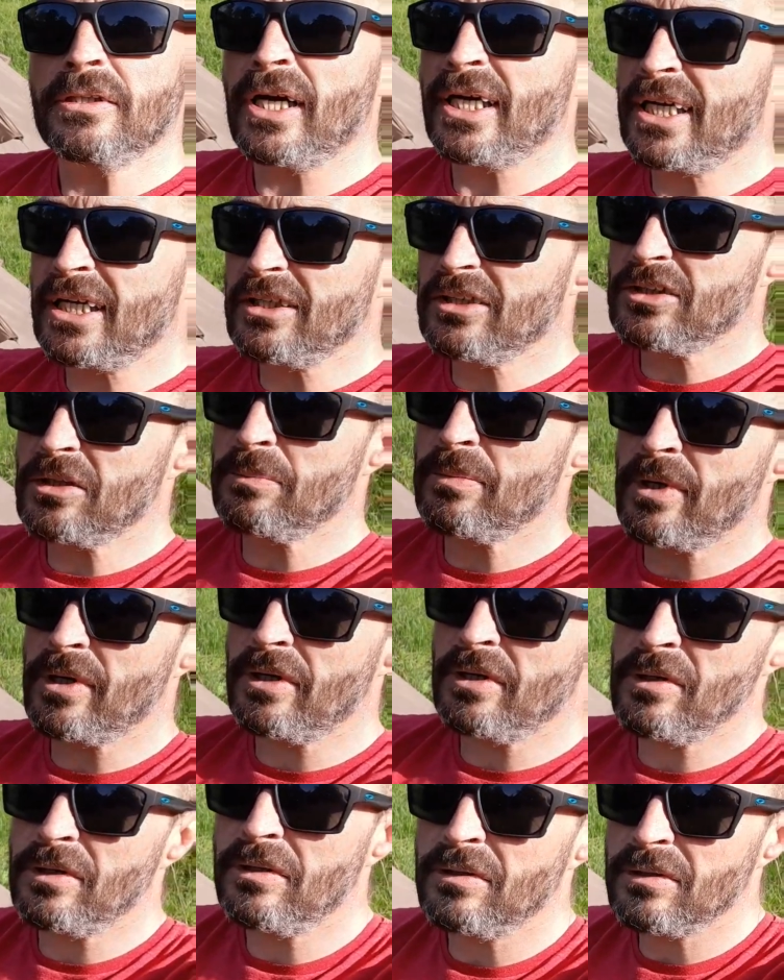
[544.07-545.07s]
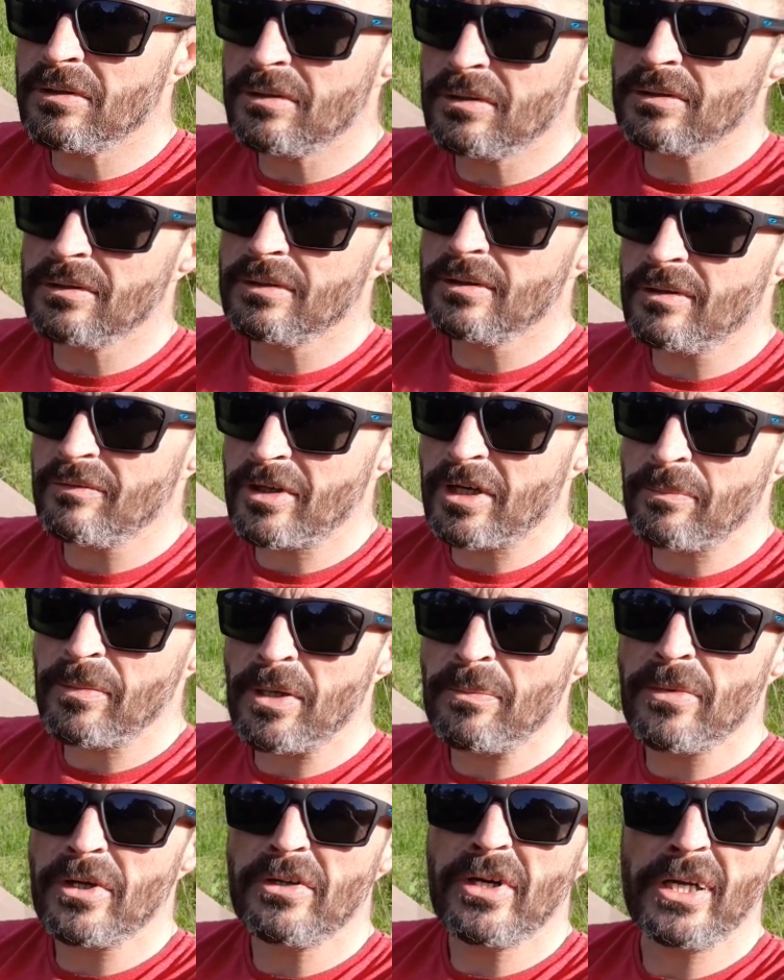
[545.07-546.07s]
I think it's about, if I
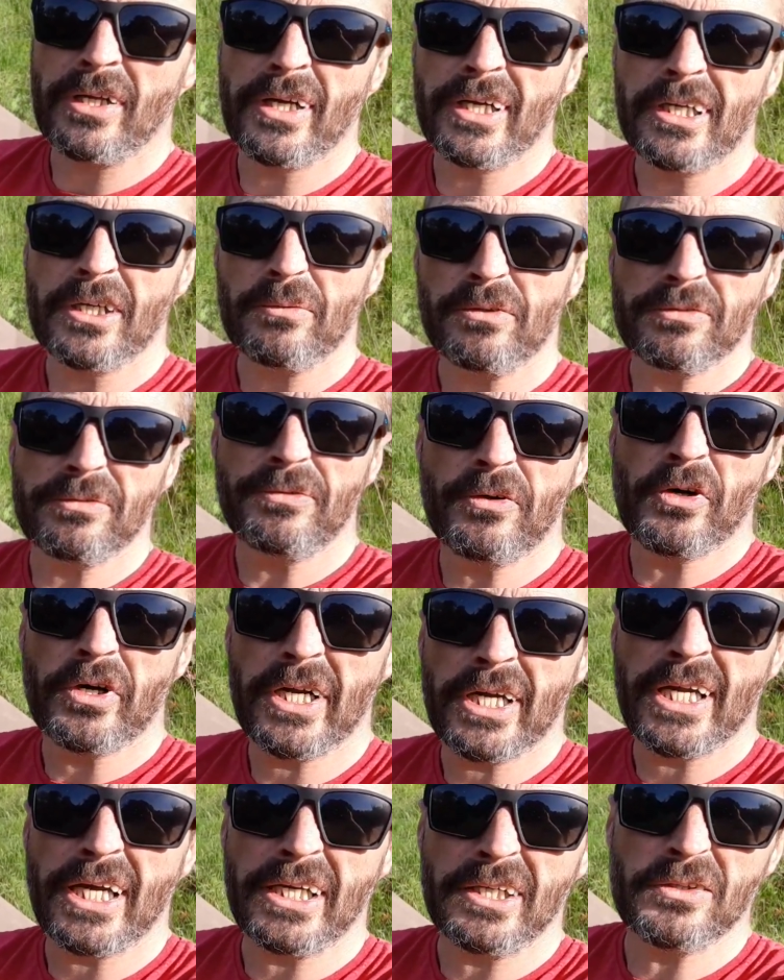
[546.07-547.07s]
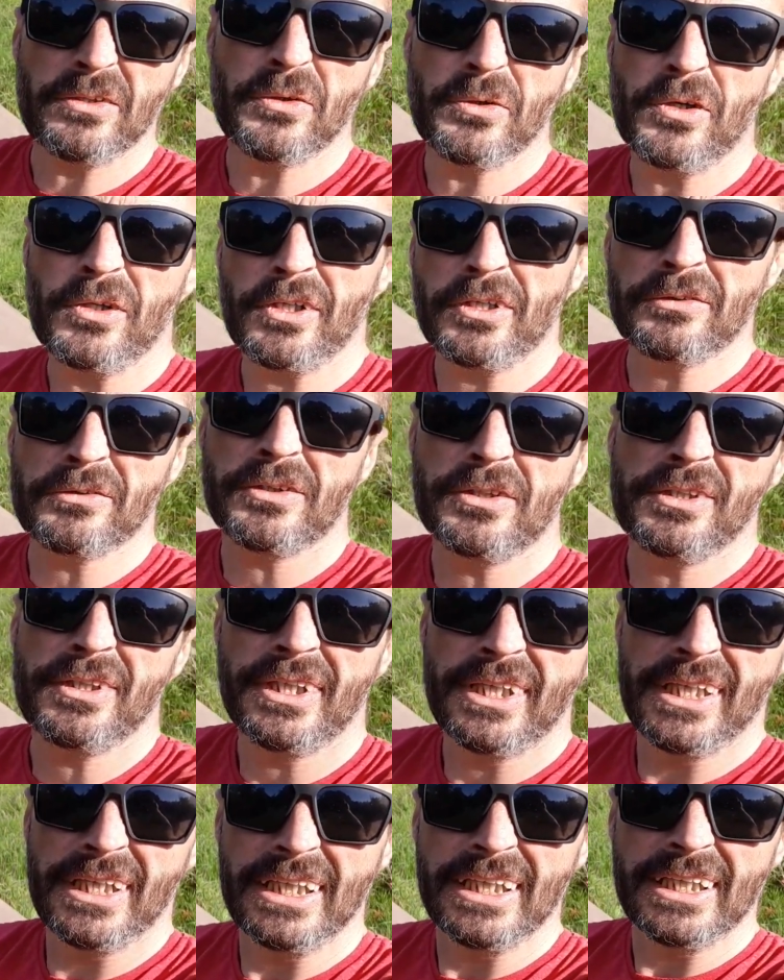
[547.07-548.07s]
remember right, I think it was $49
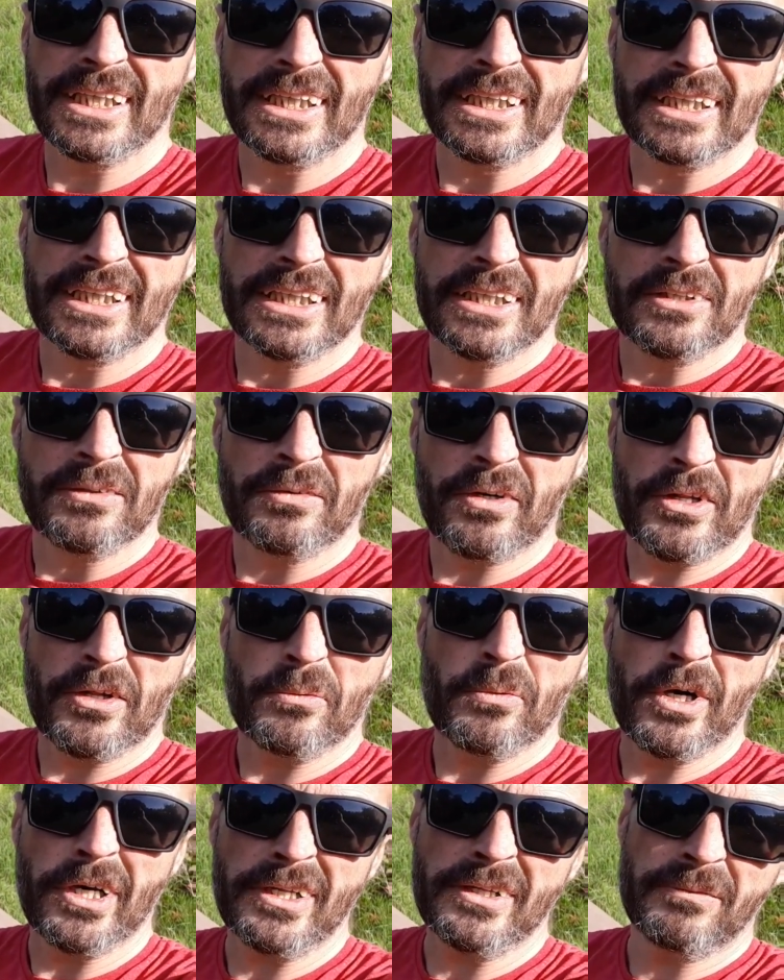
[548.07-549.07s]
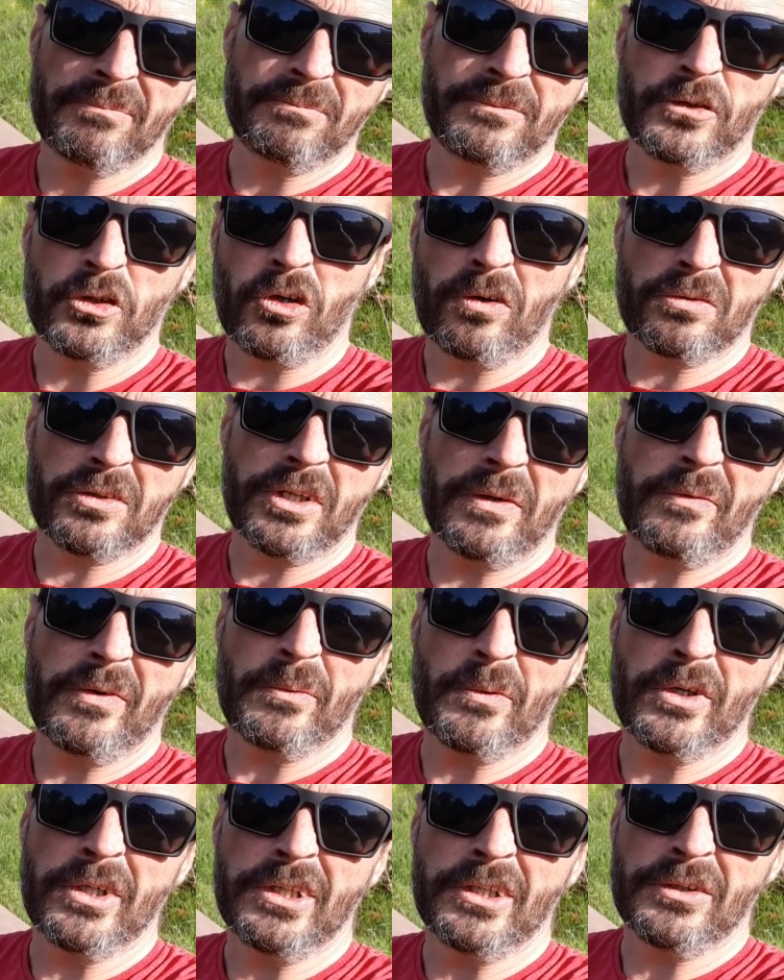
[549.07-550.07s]
for the one. So obviously if
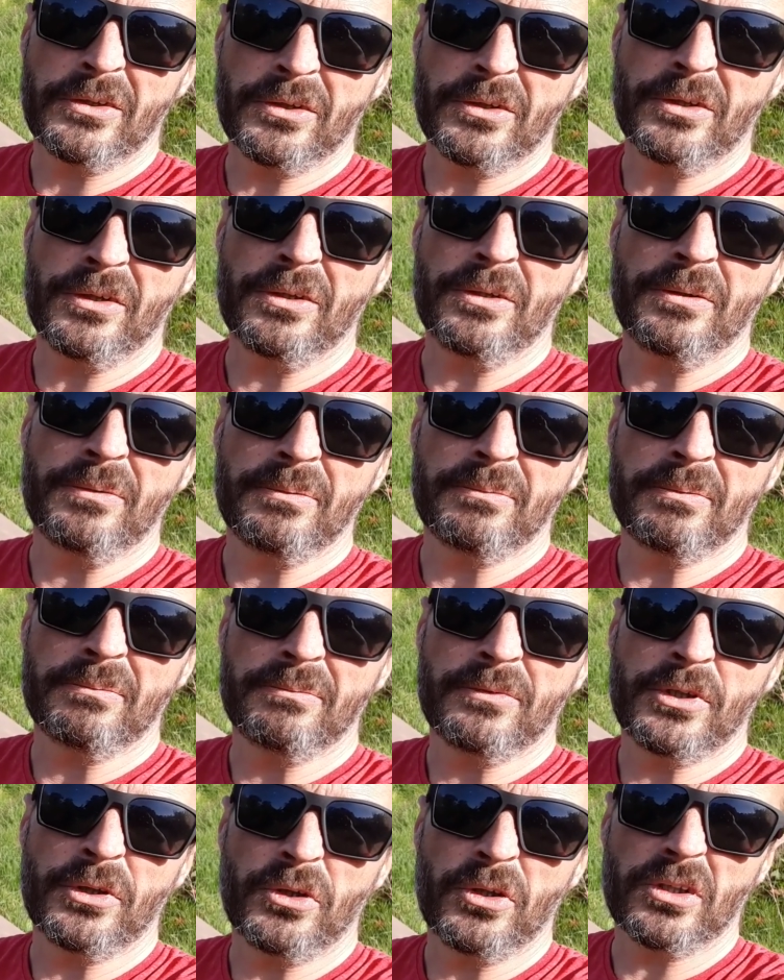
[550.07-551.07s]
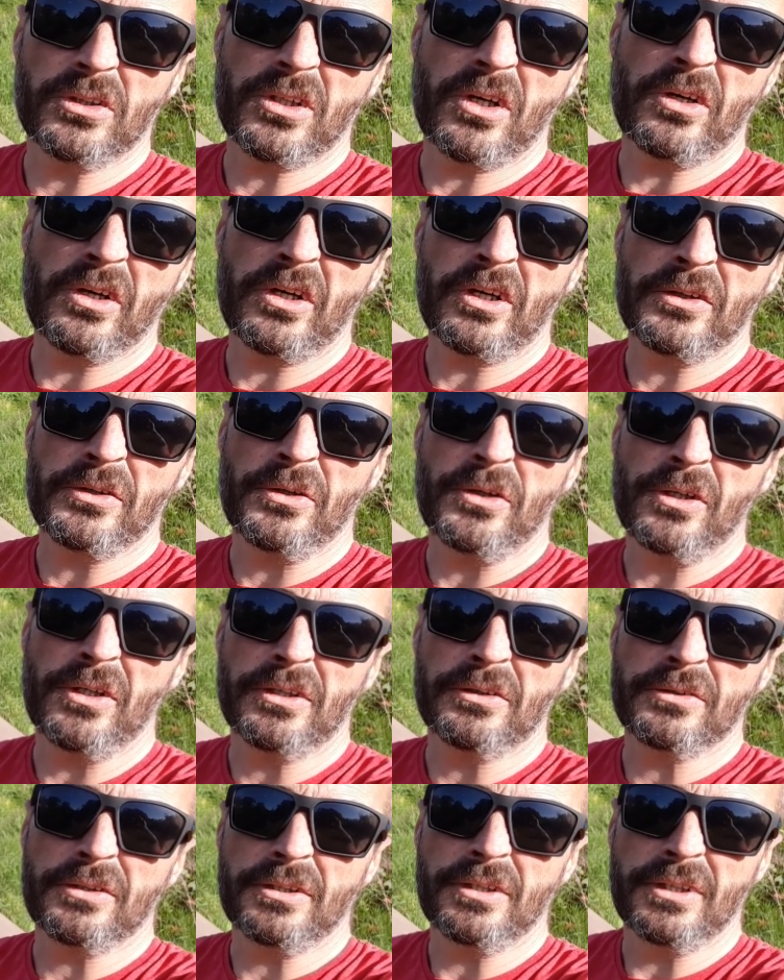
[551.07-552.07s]
you want to do two, it's
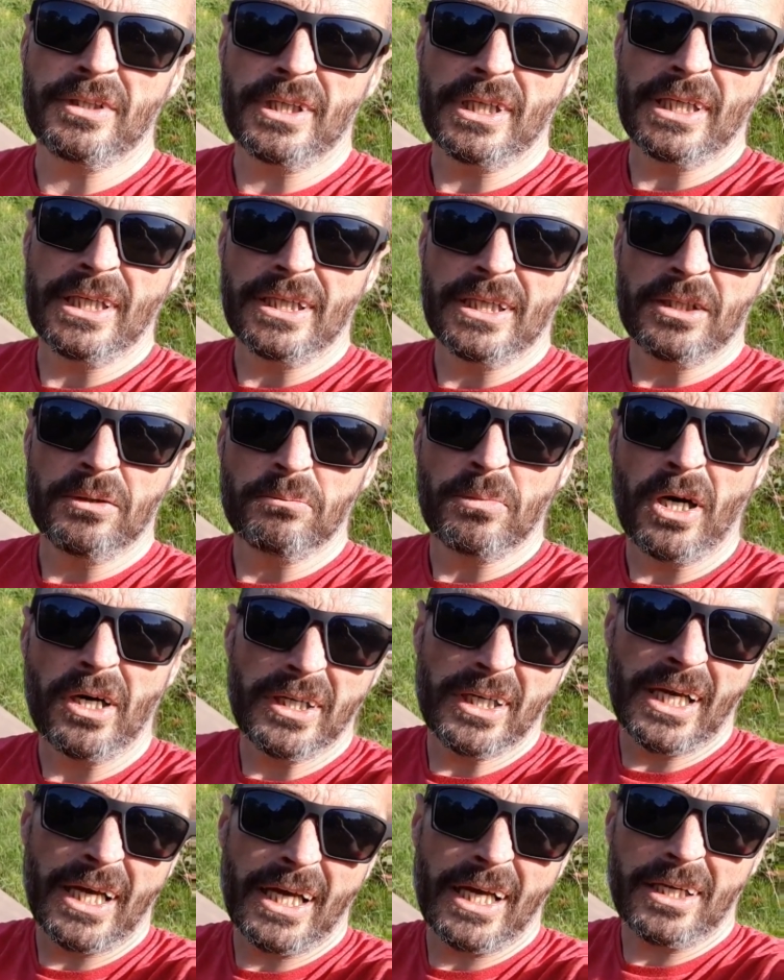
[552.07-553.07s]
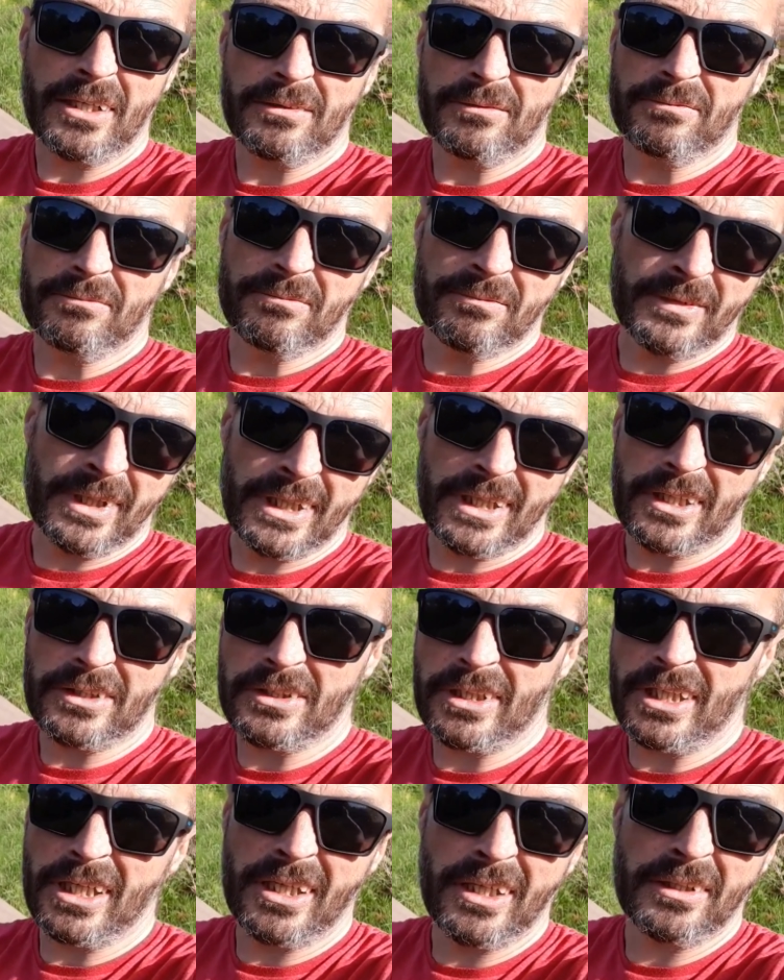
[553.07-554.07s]
$100. But you get, like I
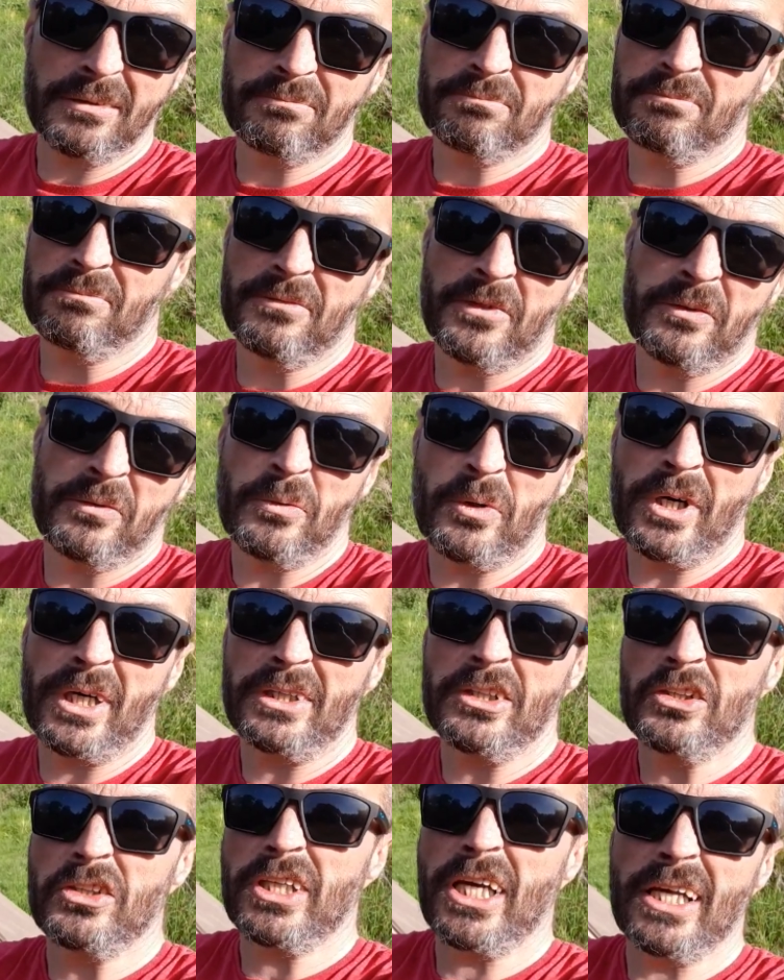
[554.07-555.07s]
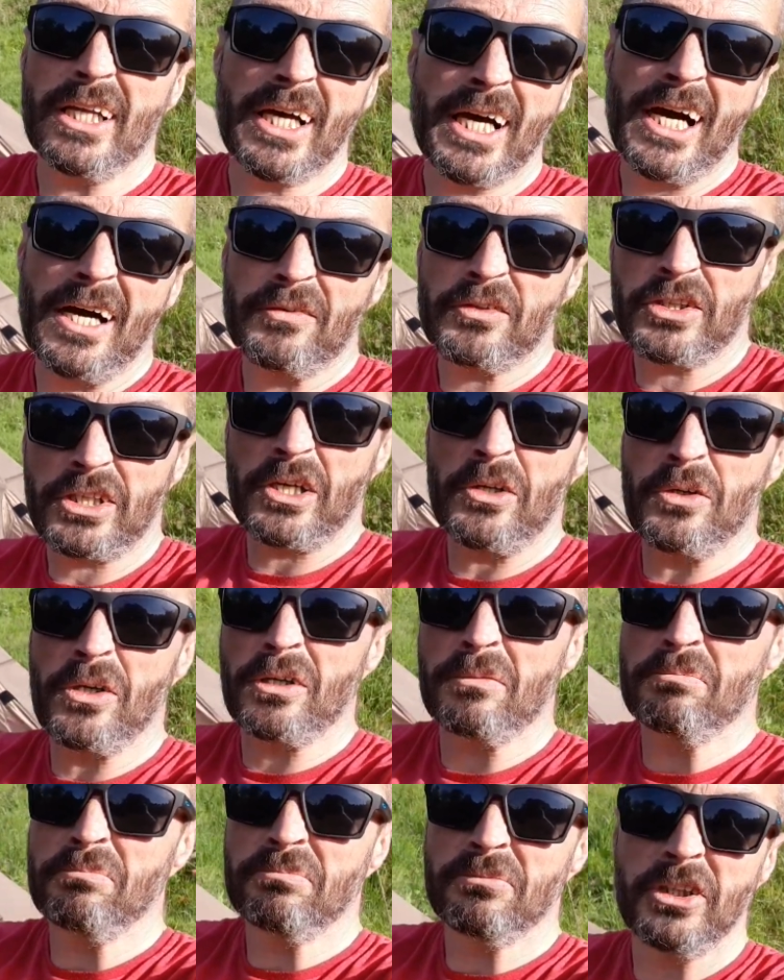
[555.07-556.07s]
say, if you want to just get the half
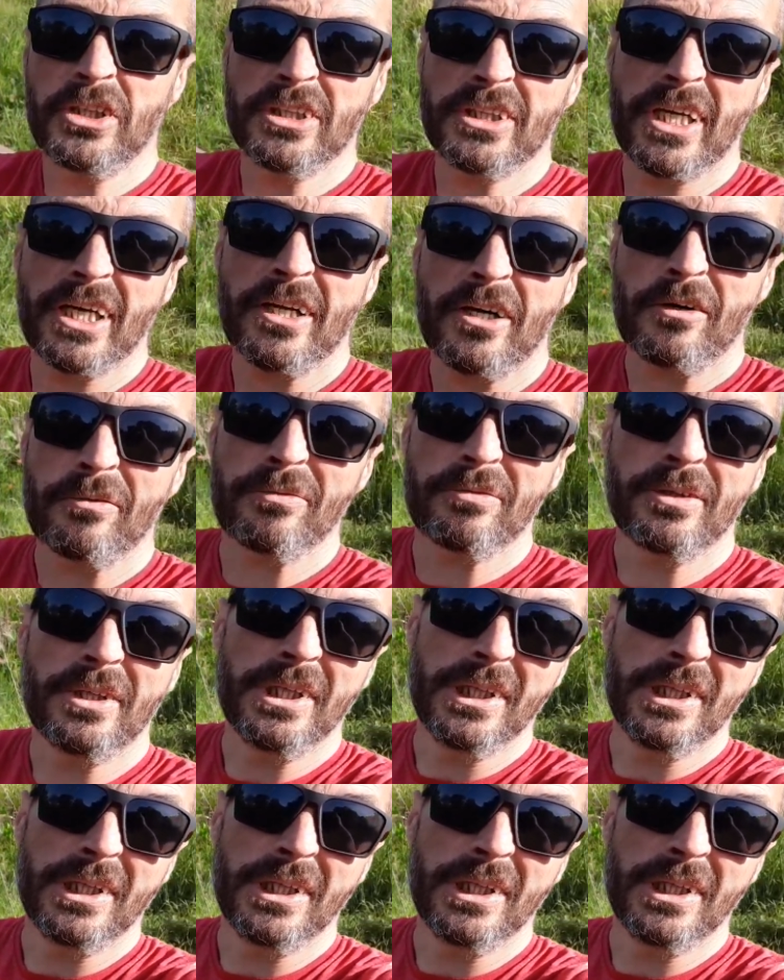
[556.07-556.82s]
shelter, it's easy enough.